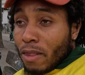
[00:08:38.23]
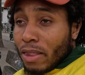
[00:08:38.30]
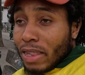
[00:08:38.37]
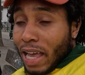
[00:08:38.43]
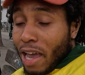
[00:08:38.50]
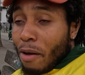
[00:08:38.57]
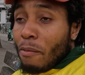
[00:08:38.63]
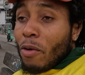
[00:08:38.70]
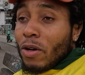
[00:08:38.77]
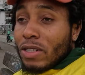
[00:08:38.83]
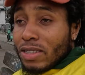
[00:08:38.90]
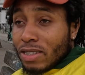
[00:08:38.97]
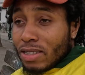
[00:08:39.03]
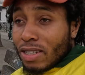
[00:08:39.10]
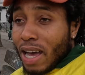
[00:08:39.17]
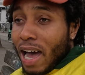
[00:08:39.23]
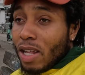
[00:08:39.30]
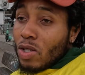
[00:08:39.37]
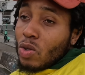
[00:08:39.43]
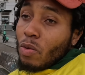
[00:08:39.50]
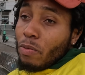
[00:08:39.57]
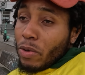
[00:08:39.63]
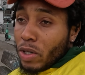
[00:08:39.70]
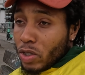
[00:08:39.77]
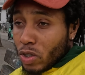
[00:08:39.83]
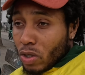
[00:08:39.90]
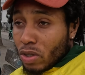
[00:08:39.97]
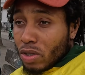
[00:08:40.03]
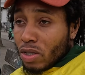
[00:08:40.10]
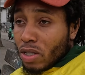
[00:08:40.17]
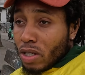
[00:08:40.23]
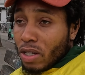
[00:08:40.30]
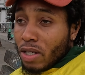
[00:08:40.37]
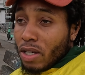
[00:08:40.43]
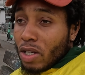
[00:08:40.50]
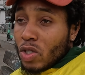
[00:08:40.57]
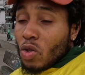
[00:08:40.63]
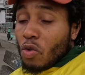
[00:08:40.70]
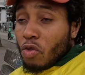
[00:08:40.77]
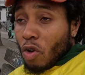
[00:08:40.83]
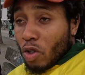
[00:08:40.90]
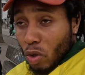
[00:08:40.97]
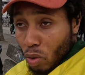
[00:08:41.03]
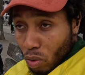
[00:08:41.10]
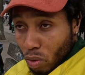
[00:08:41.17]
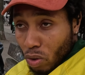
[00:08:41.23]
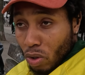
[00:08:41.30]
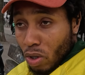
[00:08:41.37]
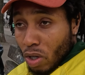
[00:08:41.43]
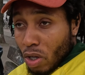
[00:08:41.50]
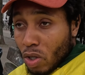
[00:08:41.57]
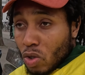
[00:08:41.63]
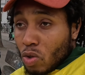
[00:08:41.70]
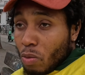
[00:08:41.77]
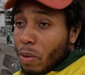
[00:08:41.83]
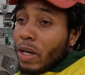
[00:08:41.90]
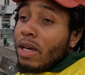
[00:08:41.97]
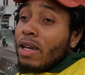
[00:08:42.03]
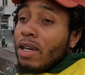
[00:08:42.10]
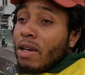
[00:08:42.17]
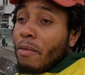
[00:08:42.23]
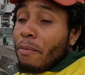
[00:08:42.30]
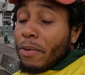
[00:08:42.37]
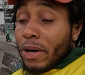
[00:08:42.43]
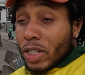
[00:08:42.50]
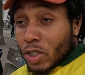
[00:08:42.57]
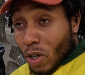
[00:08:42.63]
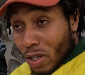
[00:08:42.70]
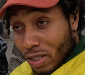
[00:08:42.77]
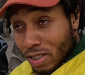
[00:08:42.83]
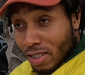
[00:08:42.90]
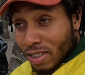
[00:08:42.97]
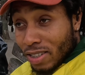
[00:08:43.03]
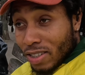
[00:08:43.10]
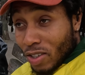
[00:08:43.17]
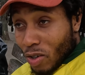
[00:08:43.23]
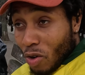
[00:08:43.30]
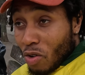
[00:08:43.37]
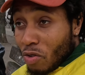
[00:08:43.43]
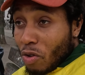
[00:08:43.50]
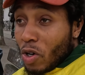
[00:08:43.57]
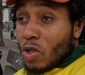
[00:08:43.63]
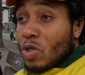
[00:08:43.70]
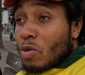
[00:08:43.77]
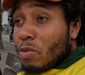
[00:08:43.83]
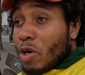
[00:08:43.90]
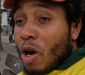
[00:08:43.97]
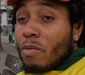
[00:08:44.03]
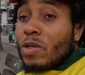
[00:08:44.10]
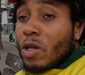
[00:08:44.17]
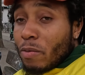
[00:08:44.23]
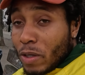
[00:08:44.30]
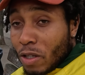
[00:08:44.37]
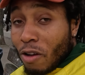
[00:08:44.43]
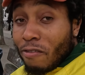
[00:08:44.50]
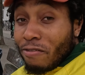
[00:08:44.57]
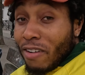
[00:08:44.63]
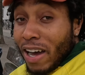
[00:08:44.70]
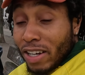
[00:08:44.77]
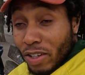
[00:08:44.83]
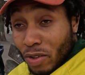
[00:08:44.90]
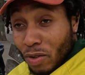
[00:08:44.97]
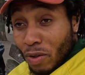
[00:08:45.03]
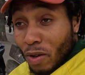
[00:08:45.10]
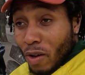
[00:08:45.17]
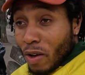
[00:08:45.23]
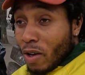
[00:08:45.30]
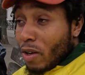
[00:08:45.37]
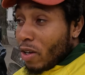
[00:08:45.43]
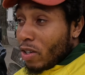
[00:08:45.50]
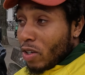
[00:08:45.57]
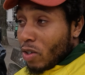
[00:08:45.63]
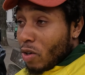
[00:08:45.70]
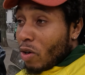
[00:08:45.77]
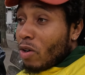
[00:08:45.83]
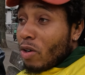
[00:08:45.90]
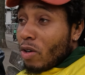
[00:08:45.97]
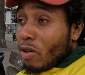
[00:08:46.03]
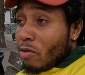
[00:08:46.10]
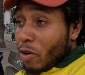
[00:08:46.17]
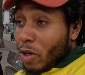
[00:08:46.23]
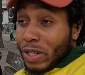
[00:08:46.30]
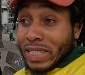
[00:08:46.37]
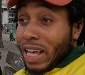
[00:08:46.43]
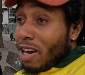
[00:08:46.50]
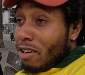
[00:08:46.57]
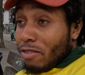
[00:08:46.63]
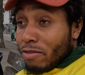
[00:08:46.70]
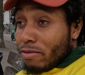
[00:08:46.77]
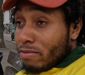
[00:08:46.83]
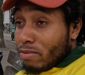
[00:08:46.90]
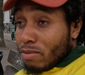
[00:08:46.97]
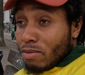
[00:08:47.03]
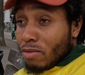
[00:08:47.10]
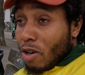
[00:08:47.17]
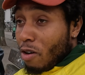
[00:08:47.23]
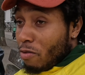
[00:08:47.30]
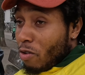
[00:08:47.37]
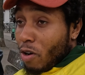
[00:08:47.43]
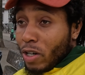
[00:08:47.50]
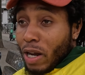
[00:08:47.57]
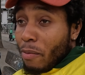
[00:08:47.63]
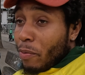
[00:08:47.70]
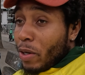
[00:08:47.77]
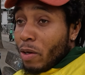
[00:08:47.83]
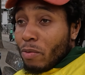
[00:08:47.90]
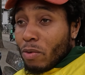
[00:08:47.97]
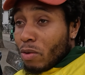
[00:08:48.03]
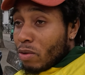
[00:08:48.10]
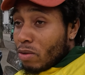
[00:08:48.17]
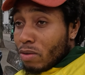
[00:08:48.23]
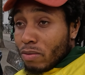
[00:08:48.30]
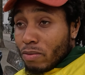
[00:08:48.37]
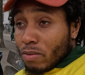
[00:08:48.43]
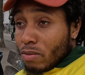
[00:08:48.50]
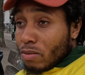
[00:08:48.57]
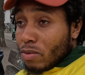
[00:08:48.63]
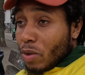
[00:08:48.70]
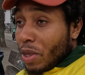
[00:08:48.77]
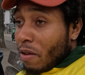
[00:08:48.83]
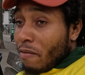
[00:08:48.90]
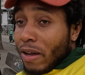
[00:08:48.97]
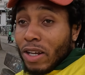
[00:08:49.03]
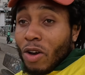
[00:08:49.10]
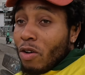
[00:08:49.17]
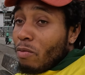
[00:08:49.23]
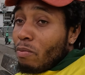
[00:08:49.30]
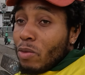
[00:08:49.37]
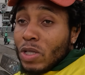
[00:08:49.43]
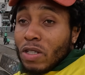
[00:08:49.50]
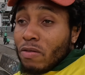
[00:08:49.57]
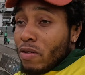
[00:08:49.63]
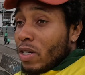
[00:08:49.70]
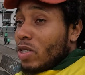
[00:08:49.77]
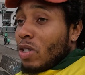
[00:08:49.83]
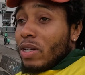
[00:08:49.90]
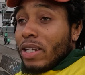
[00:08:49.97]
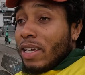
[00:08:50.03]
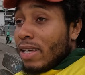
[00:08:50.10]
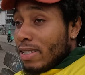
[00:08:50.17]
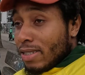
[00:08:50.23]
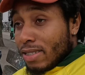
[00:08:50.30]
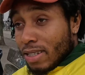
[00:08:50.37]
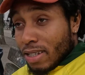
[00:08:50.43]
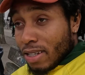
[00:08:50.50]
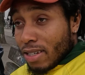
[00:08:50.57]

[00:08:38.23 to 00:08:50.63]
diamonds are so precious. So for you to be precious, you know, for you to become something of value, you know, for yourself or for other people, whatever your motivation is,